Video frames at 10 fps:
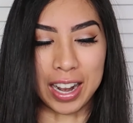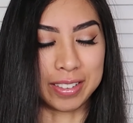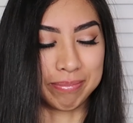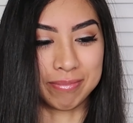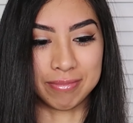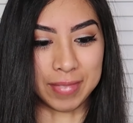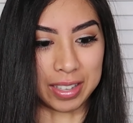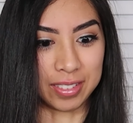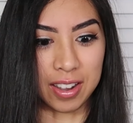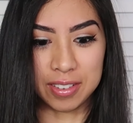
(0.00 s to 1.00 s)
I
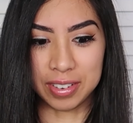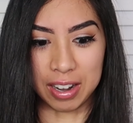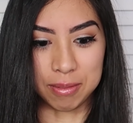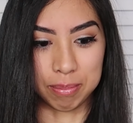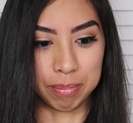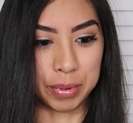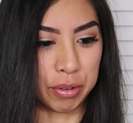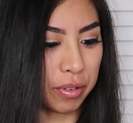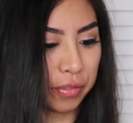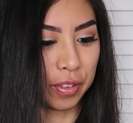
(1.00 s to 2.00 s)
love how
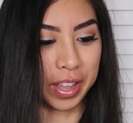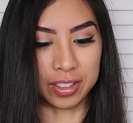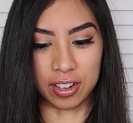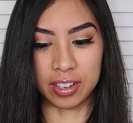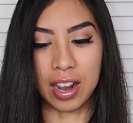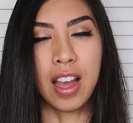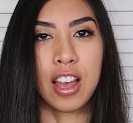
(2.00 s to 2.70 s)
beautiful they look.